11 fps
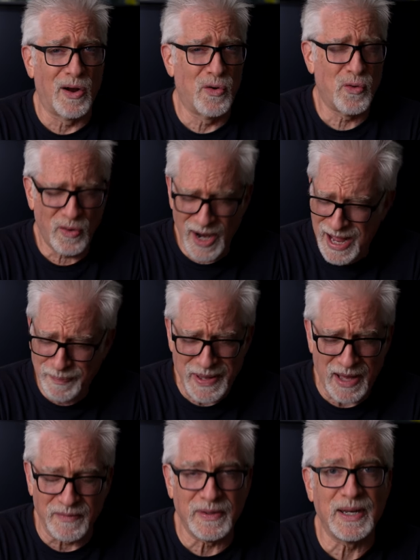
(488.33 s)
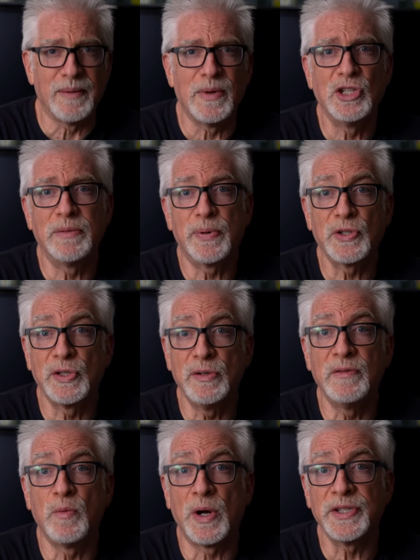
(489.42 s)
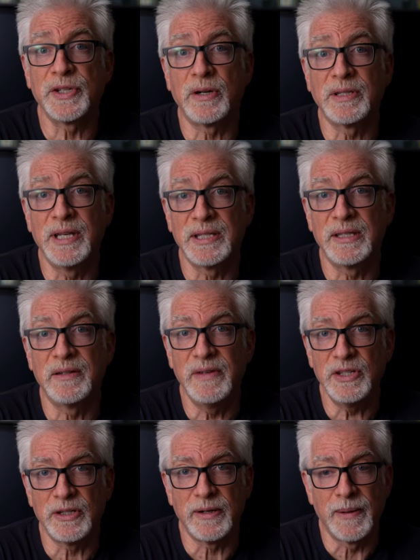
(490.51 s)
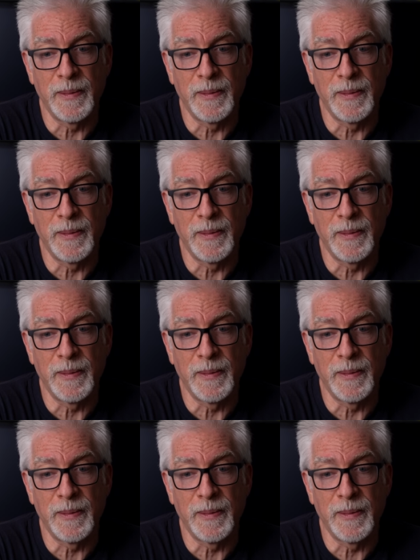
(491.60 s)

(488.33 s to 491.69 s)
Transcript: crap out of an image in pursuit of one's artistic vision.